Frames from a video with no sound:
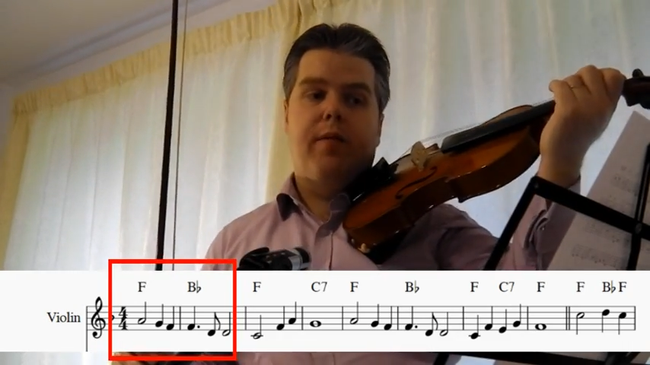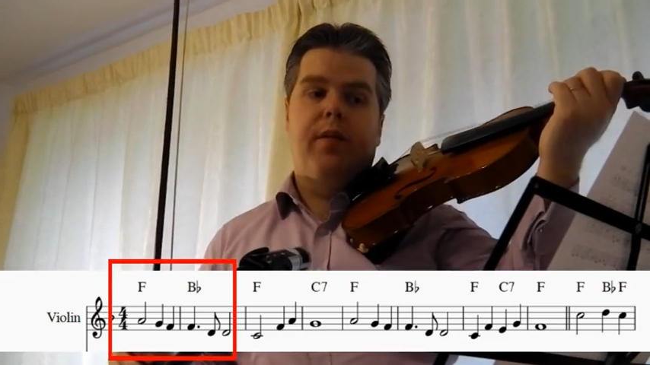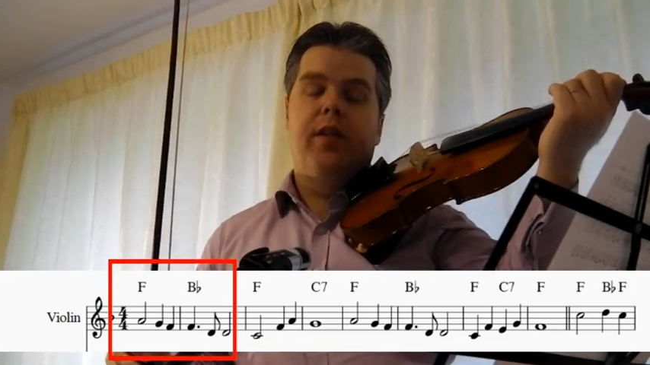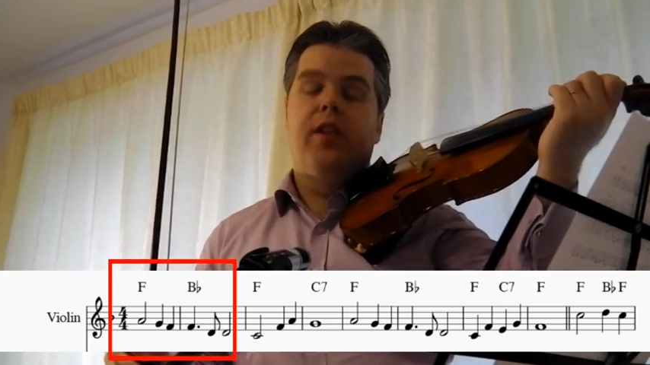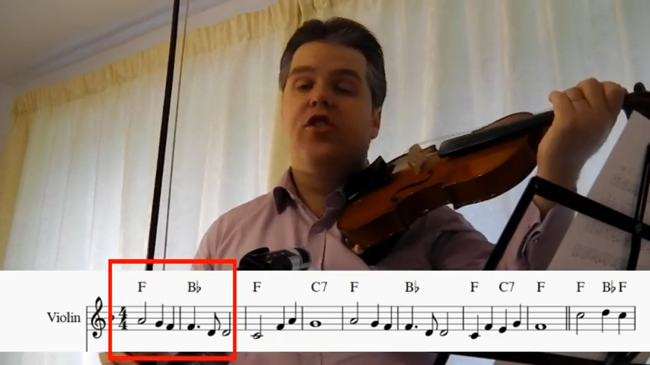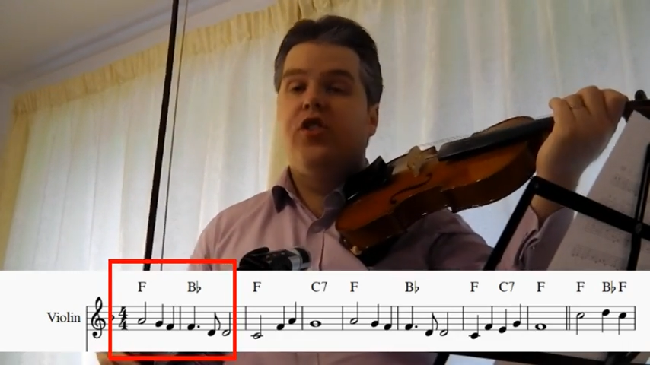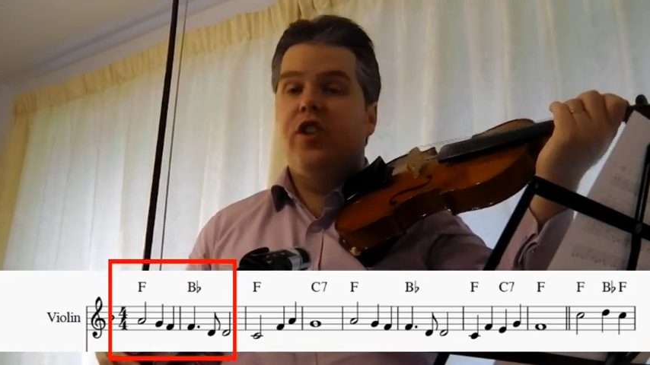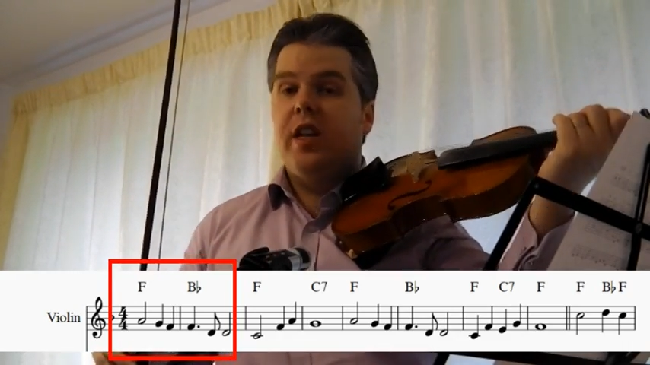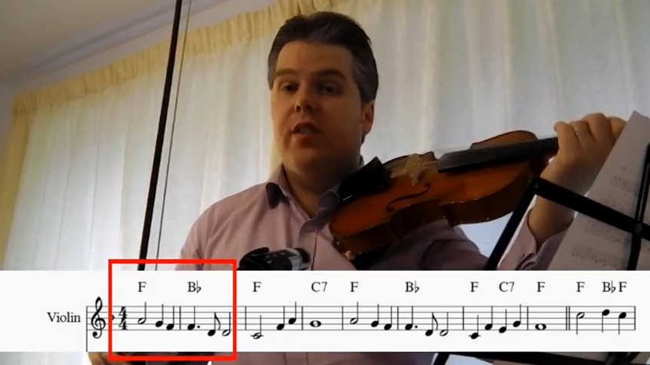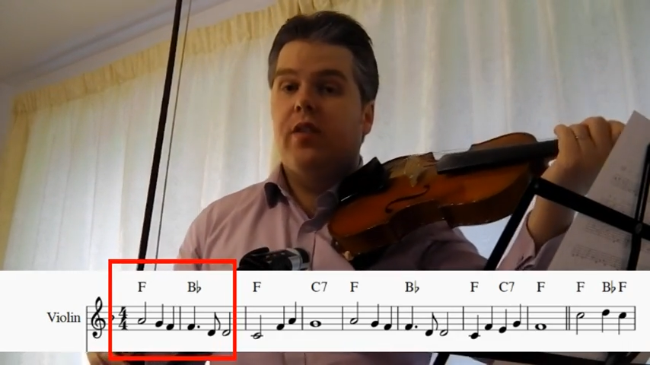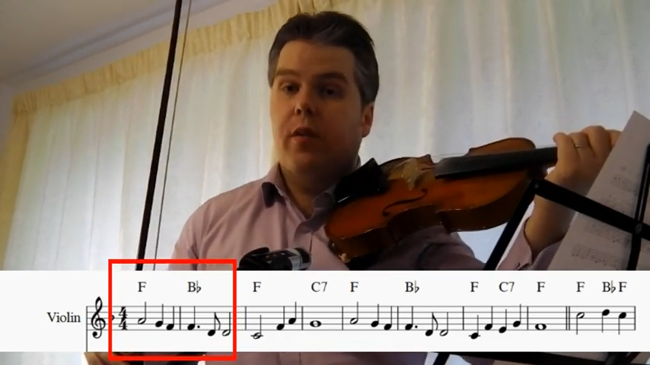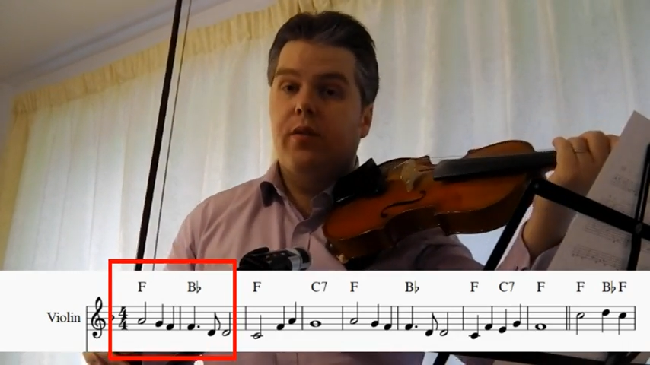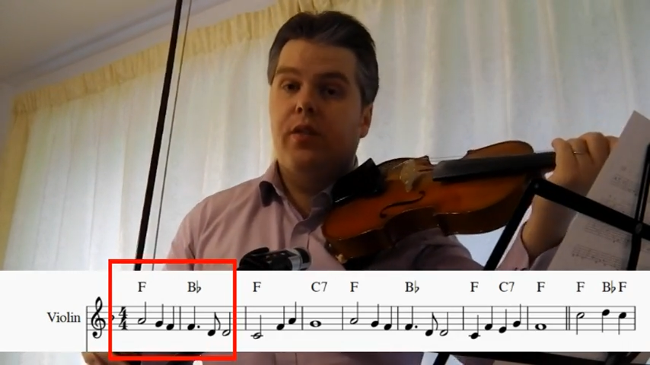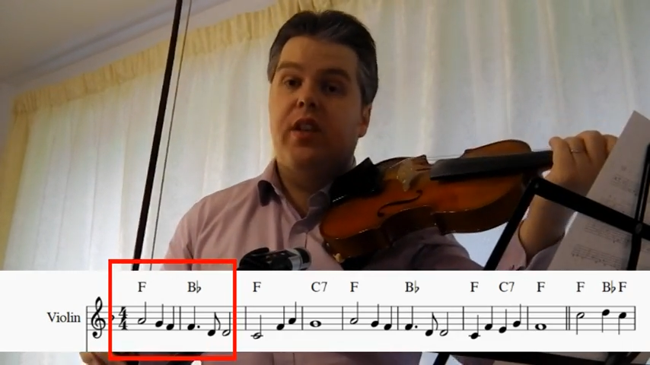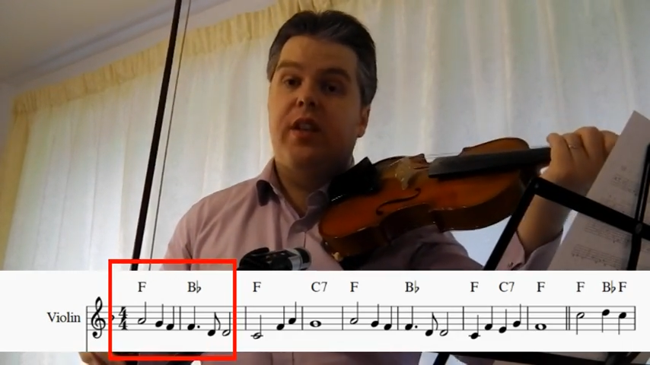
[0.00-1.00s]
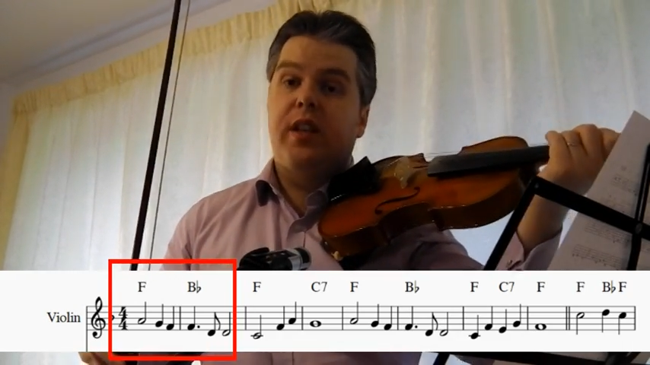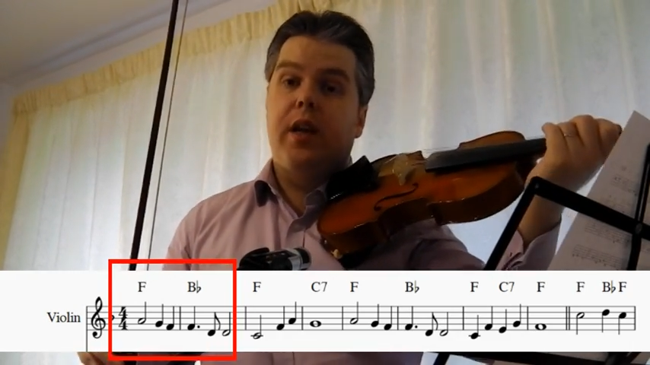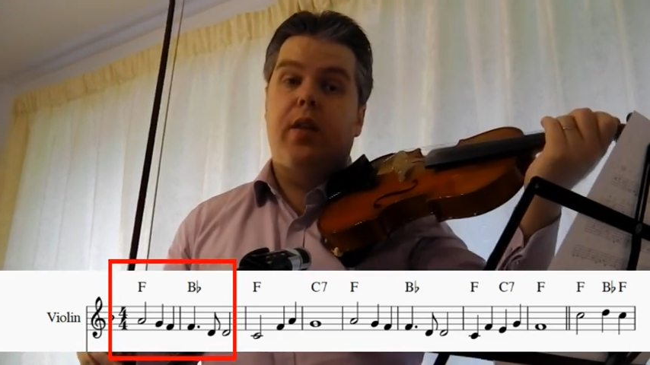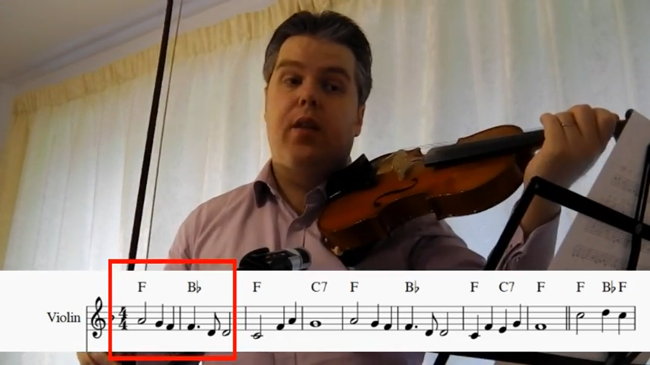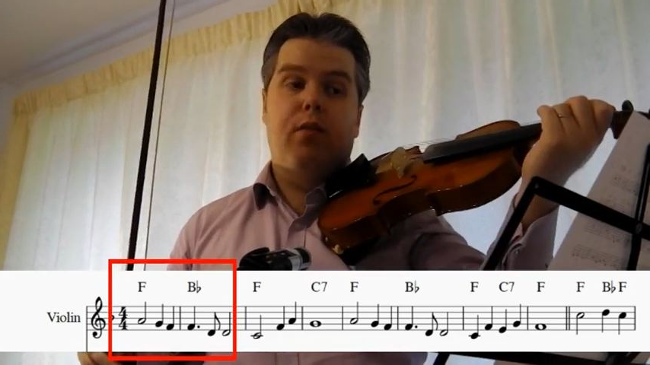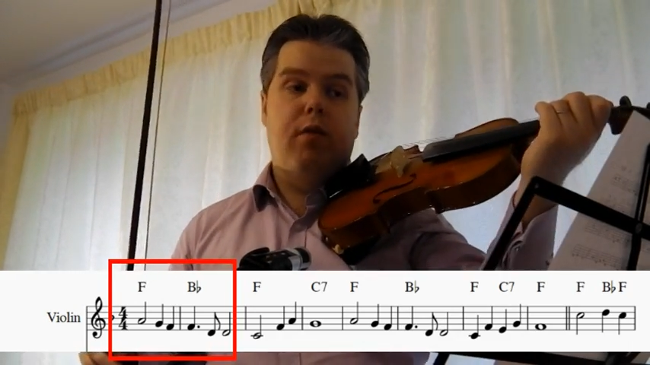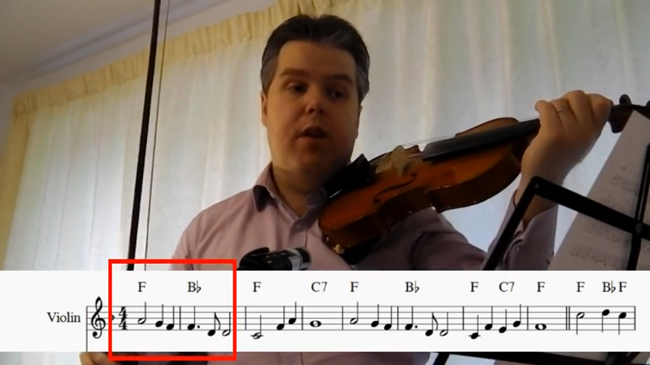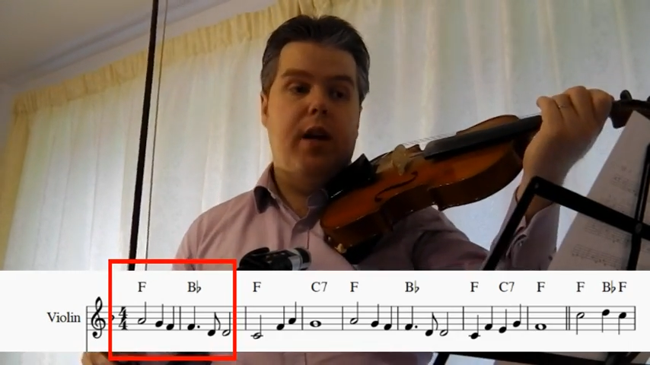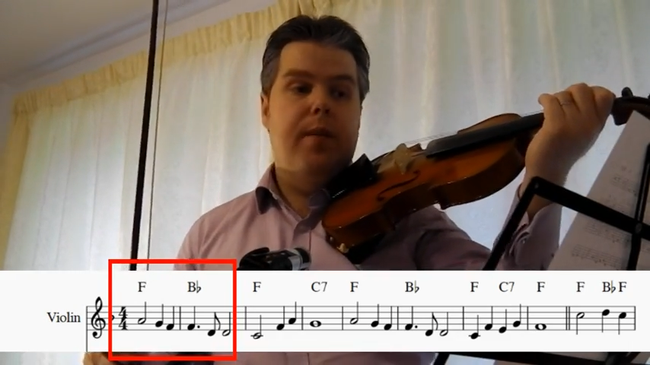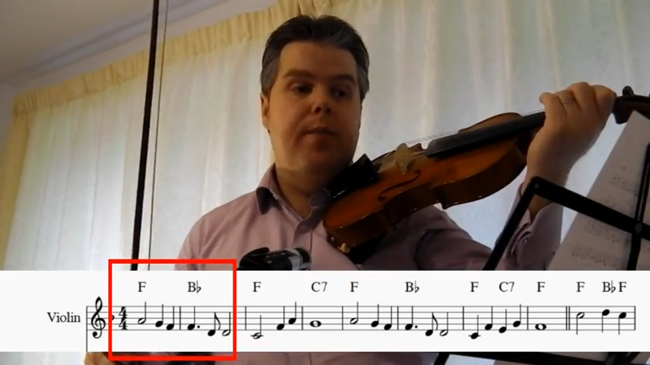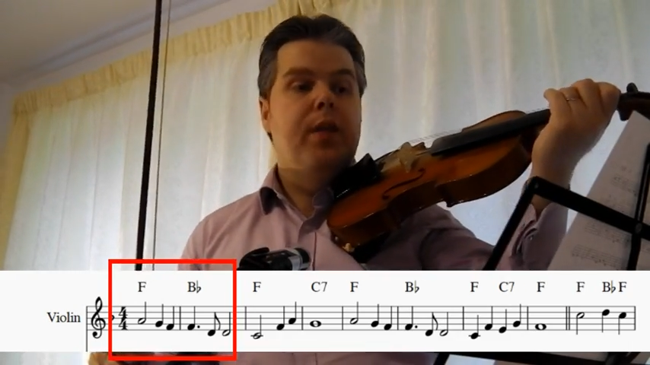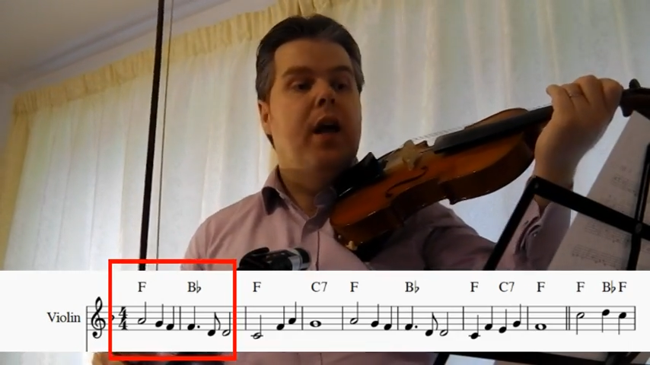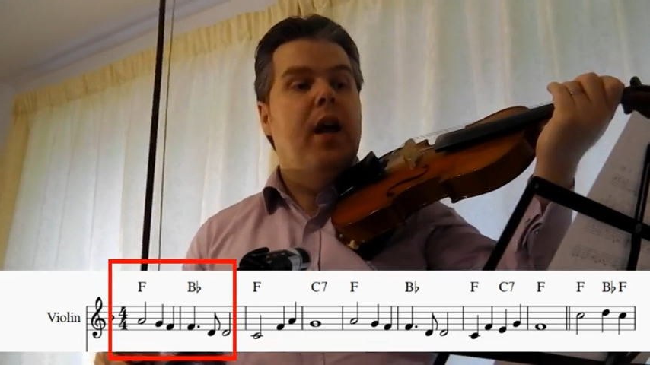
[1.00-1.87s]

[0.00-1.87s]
and the G is obviously D3,